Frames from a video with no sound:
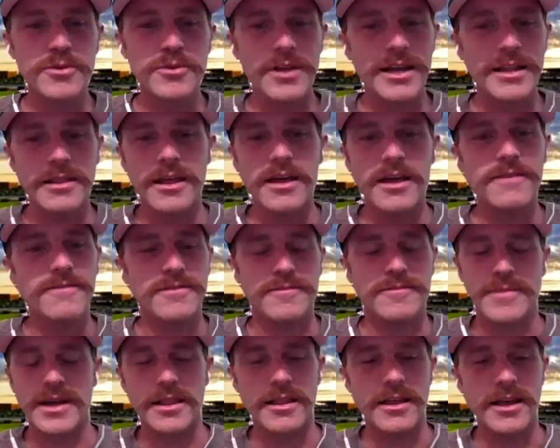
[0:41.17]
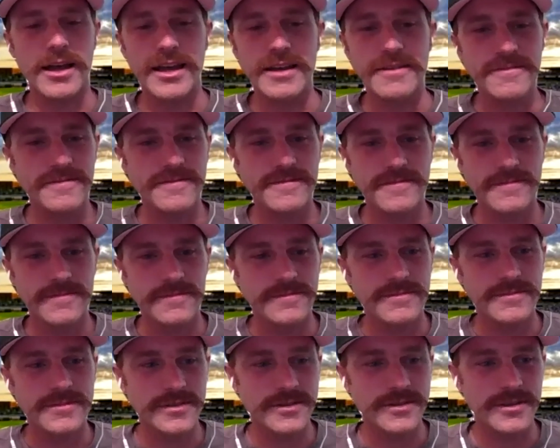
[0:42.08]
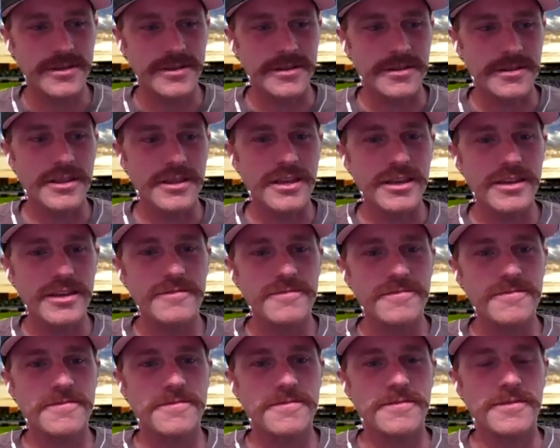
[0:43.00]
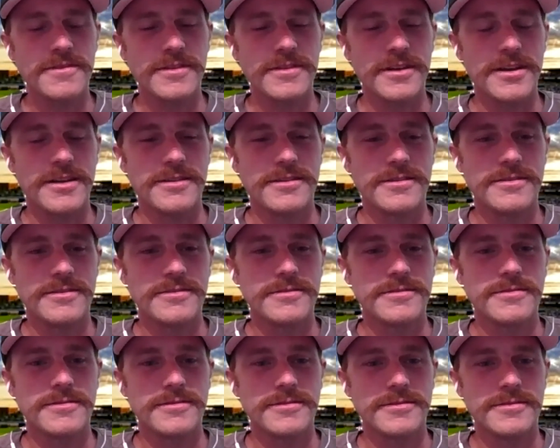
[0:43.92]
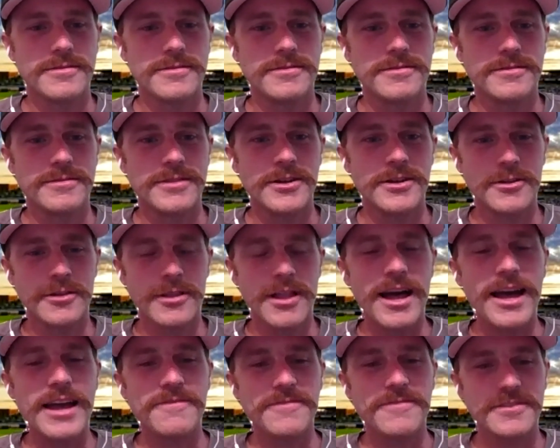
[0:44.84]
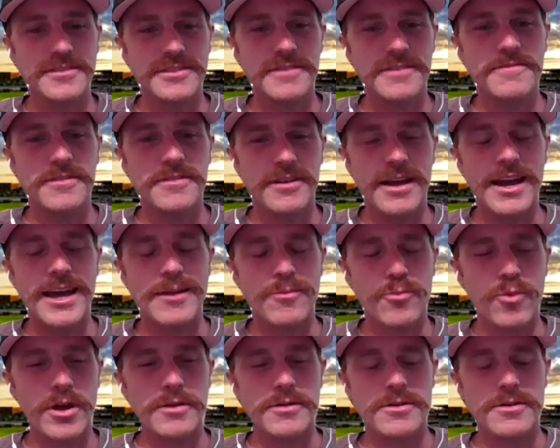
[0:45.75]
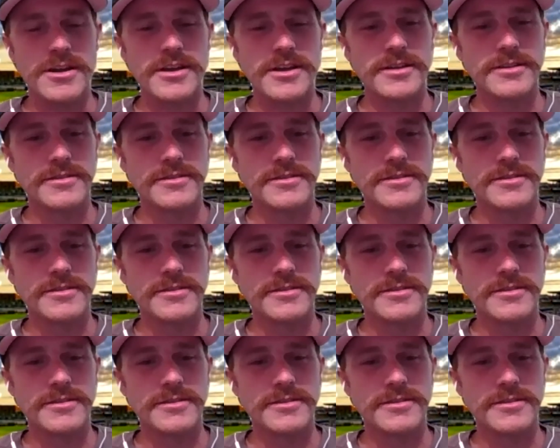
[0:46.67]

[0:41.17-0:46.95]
I love in my life to live their life as if they're Adam Wainwright.